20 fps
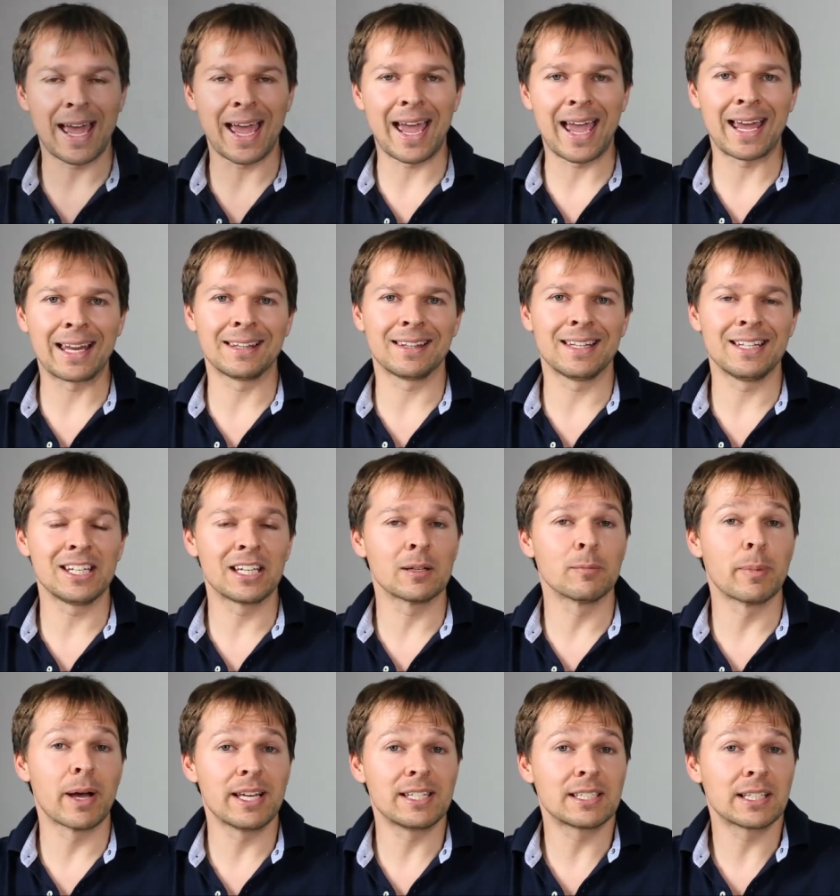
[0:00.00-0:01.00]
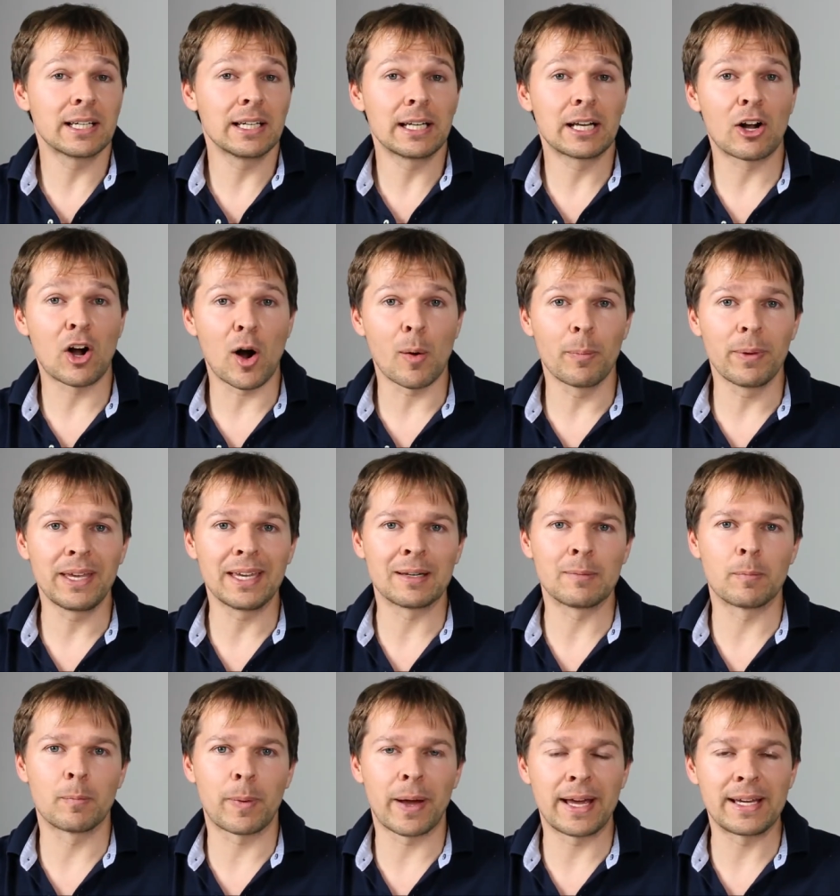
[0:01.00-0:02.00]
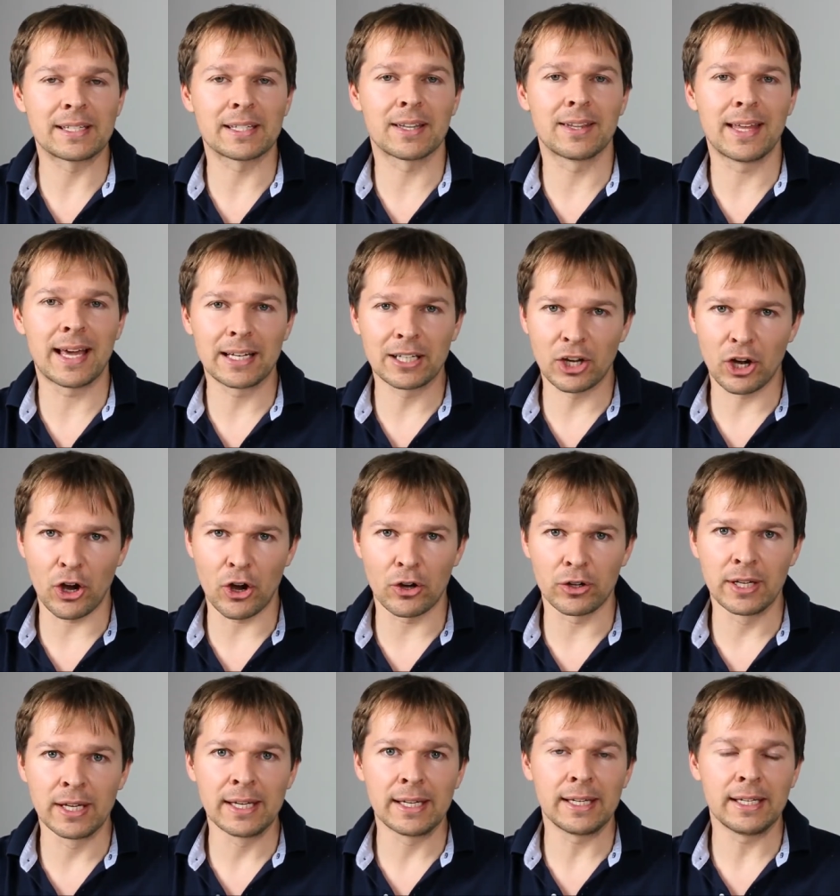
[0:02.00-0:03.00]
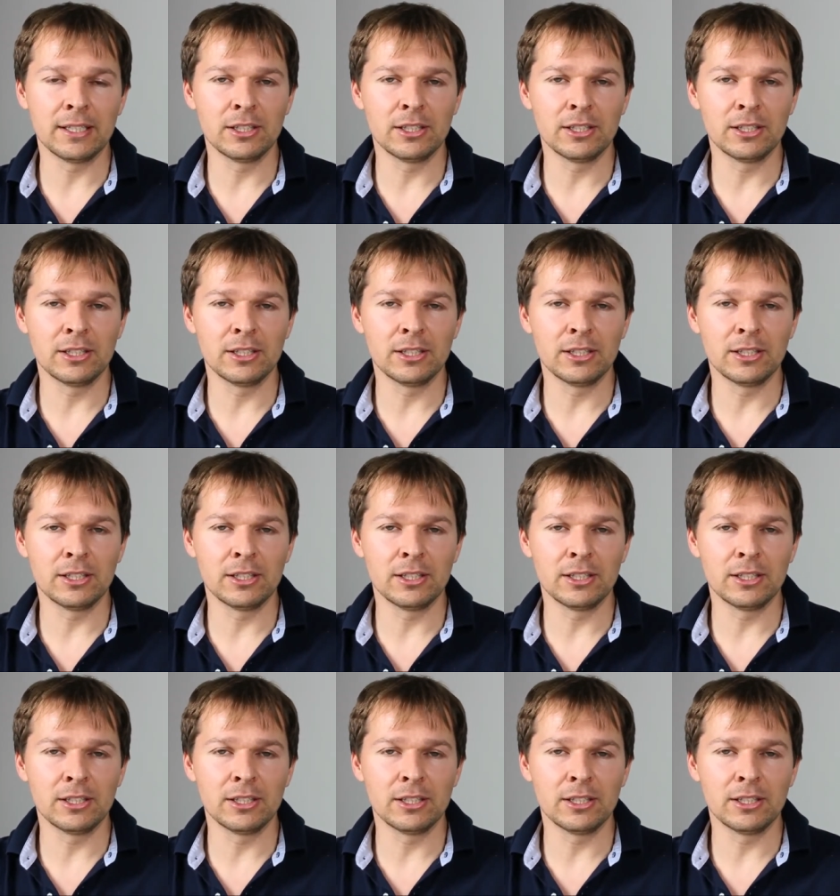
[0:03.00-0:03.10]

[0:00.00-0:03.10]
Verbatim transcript: And then you can basically copy and paste that code